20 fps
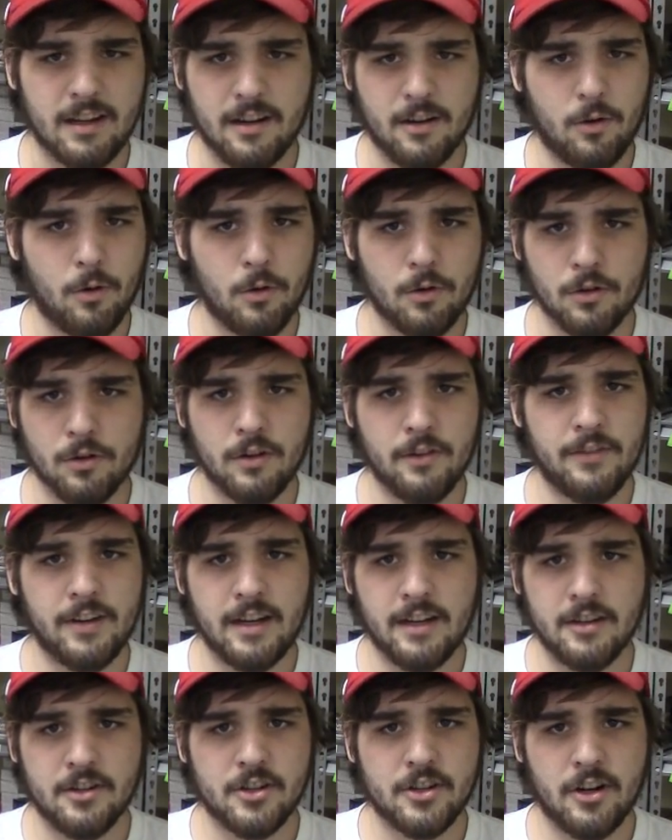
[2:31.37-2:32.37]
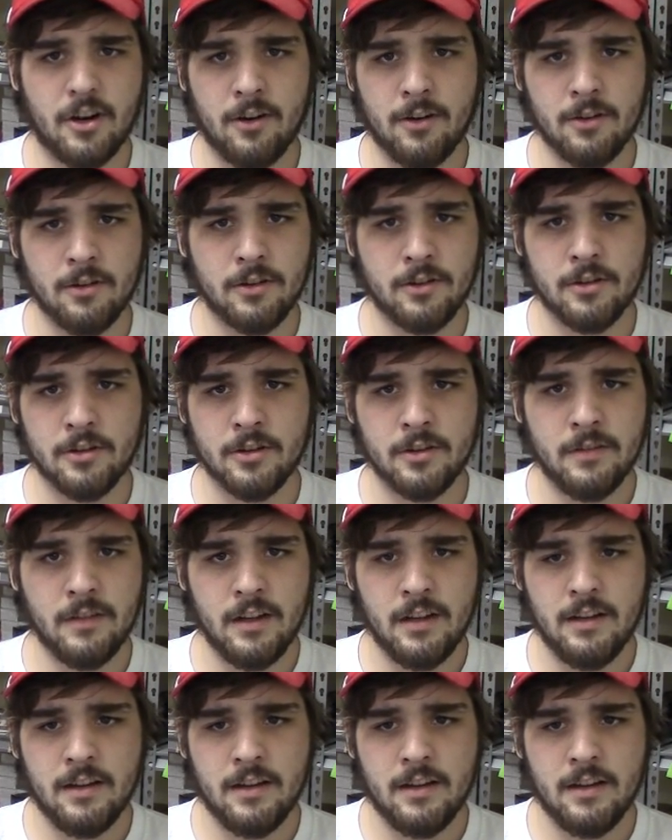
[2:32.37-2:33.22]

1/4 of an inch taller,